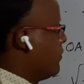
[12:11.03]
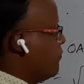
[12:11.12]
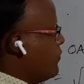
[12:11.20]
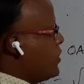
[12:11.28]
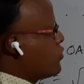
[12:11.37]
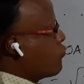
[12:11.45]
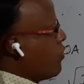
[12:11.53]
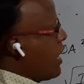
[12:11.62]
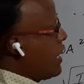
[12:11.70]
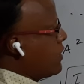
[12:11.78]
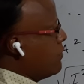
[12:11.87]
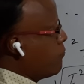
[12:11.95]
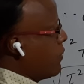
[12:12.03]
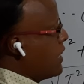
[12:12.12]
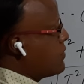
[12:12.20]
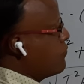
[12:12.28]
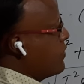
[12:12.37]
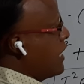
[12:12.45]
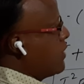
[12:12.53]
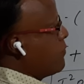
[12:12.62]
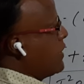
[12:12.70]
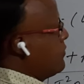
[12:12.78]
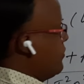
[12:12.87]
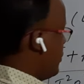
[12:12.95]
V square plus VL
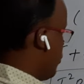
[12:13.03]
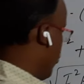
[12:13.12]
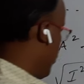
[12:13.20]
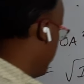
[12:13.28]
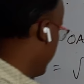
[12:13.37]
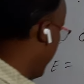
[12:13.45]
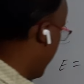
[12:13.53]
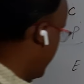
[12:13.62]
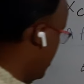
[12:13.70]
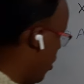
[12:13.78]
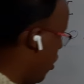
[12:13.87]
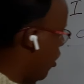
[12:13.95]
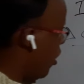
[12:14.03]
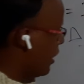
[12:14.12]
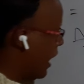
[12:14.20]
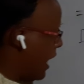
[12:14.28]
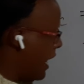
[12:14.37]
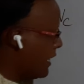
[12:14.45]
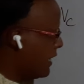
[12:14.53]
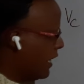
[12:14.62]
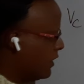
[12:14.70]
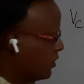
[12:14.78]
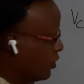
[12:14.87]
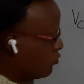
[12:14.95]
minus VC whole square, or I
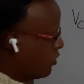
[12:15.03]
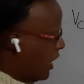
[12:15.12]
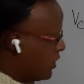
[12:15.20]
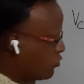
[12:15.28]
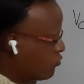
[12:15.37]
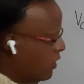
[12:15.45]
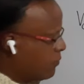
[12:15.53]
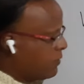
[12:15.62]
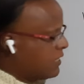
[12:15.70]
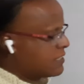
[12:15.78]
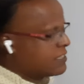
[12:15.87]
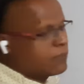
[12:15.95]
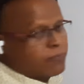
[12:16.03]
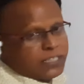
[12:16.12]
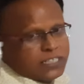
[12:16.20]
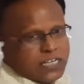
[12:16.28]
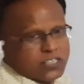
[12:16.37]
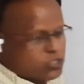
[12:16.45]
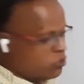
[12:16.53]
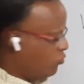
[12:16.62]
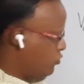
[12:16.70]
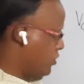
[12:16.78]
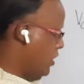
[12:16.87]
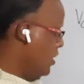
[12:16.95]
under root R square plus XL minus XC
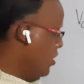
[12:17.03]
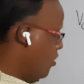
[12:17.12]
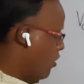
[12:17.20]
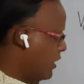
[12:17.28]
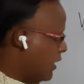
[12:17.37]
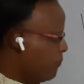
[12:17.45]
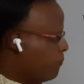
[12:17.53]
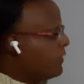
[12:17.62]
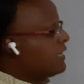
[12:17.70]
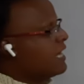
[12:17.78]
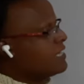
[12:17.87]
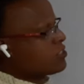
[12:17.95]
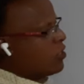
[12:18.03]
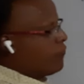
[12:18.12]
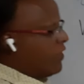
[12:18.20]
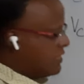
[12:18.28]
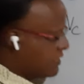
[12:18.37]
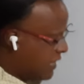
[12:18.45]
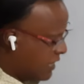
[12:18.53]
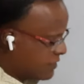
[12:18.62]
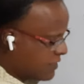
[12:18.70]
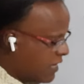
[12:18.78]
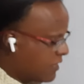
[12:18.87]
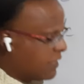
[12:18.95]
whole square. Or impedance of LCR
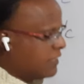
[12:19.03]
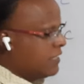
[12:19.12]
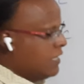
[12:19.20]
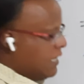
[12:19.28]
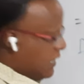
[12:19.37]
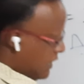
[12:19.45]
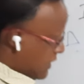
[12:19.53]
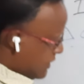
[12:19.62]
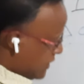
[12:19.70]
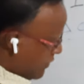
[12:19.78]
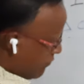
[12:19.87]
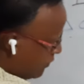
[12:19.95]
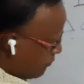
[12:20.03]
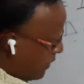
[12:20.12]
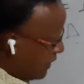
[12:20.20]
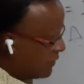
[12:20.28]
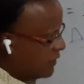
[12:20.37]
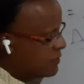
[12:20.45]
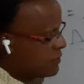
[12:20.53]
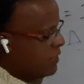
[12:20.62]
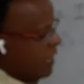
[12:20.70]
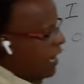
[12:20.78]
circuit is given by this.